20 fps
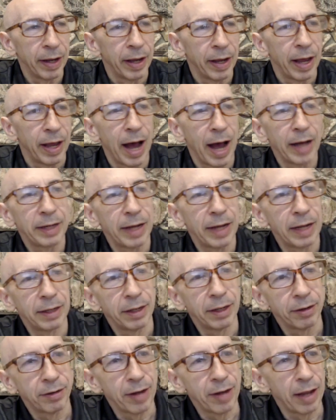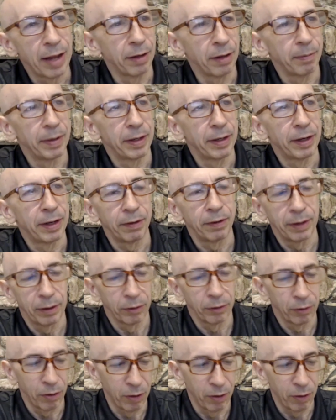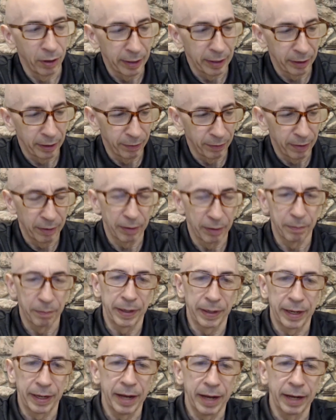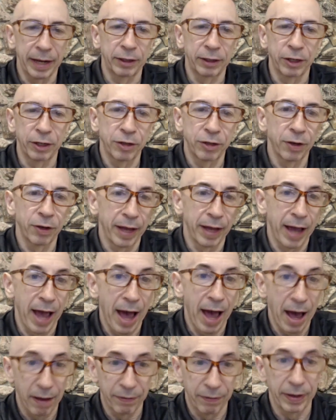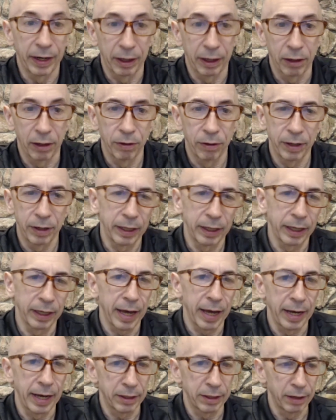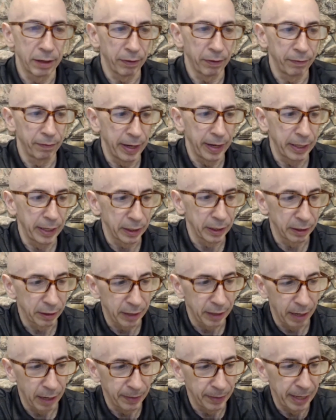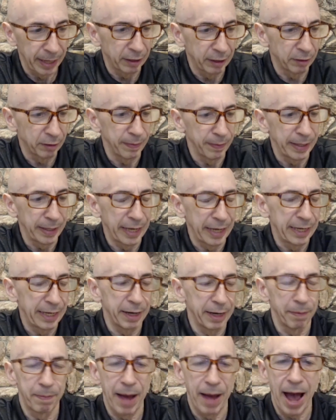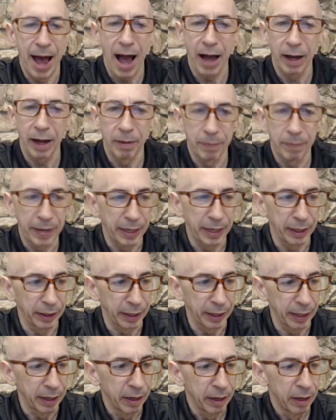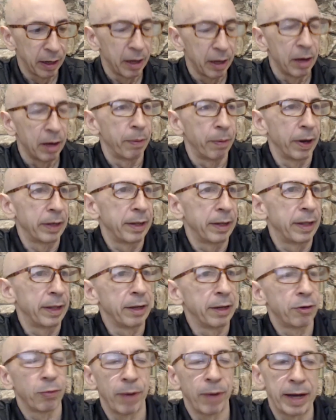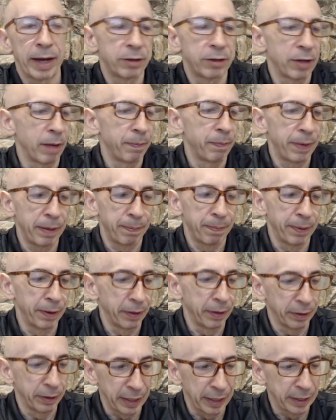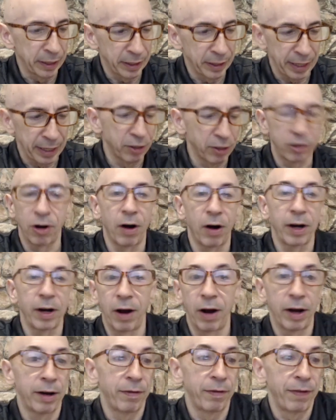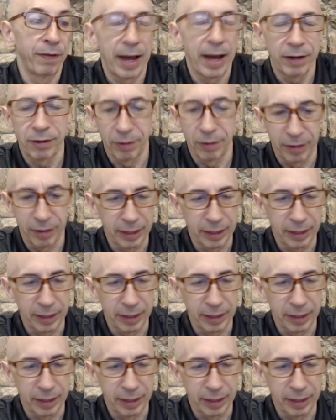I tend to send the materials all at the very beginning, just so they have it, including the case information statement. That doesn't mean I need it back immediately. But this way, some people, they just get started on it faster.